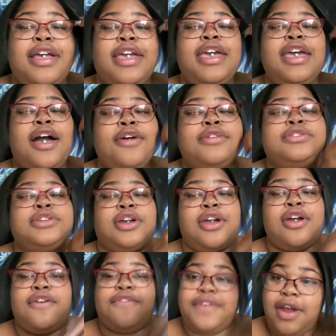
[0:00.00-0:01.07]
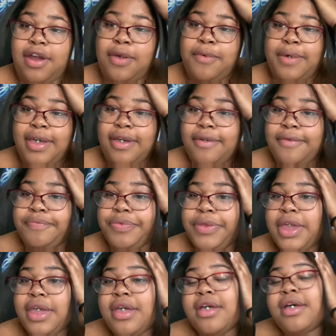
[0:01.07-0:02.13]
it holds the curl very well.
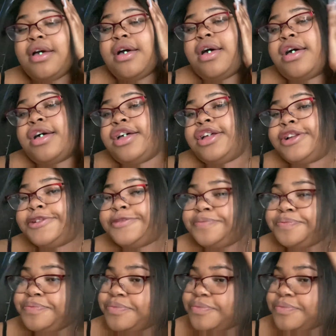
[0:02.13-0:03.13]
Um